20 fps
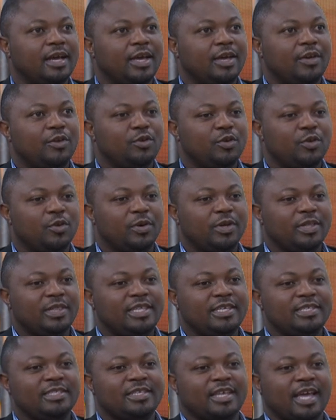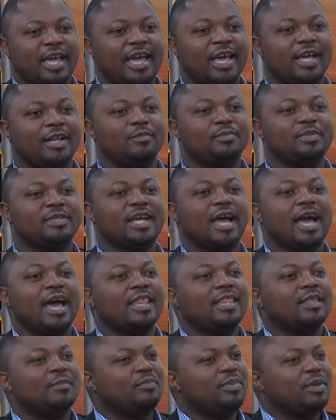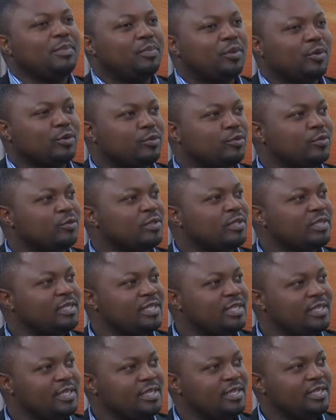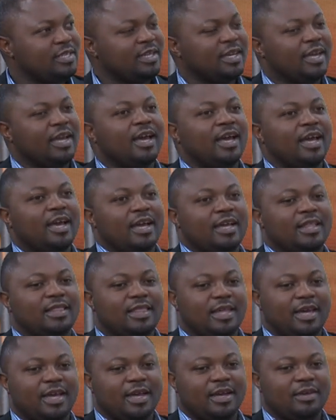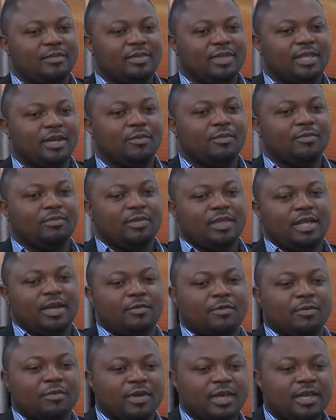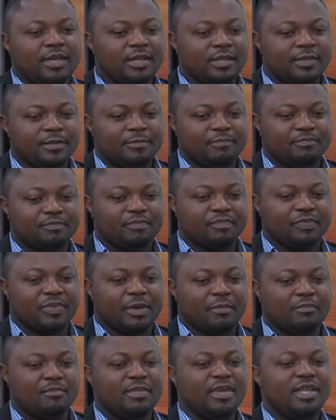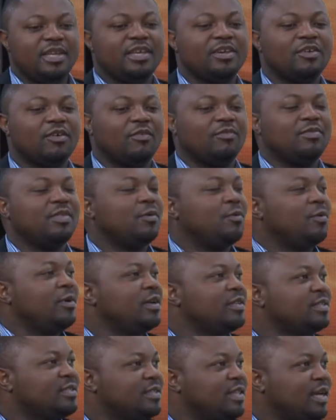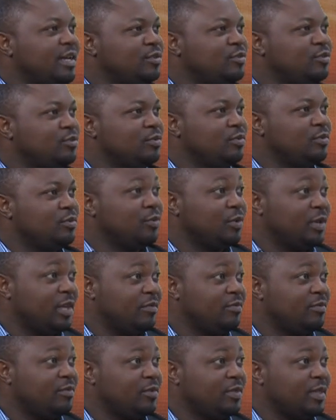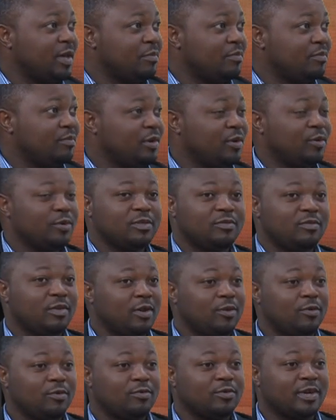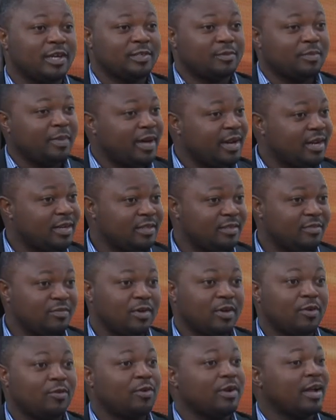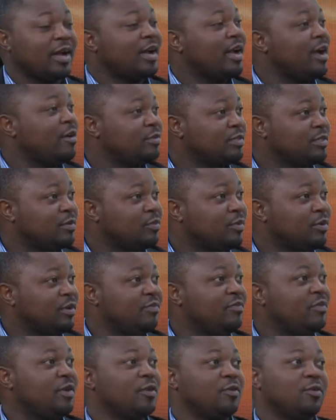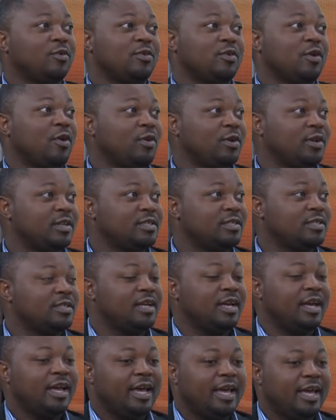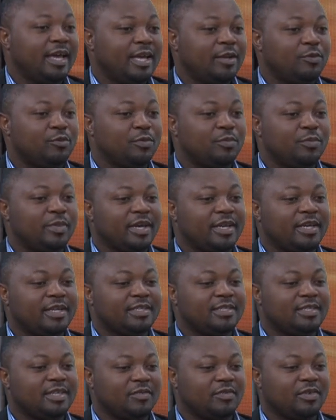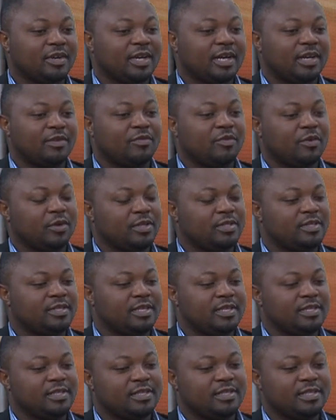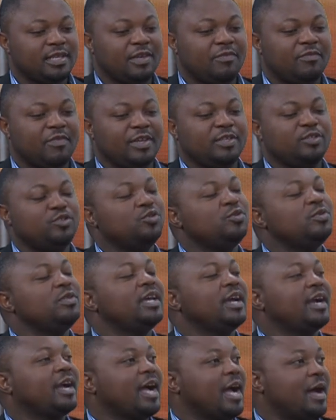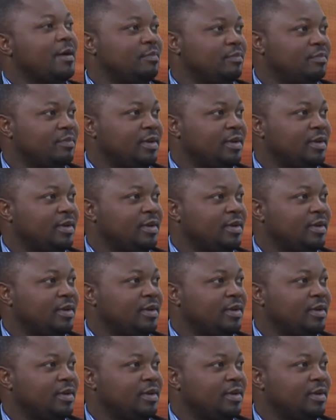you know, this helps other people to see the real meaning of the words that you give to them. Because mm-hmm. if you are not transparent, if you are not accountable, if you are not honest, it will make it difficult. For instance, if a junior come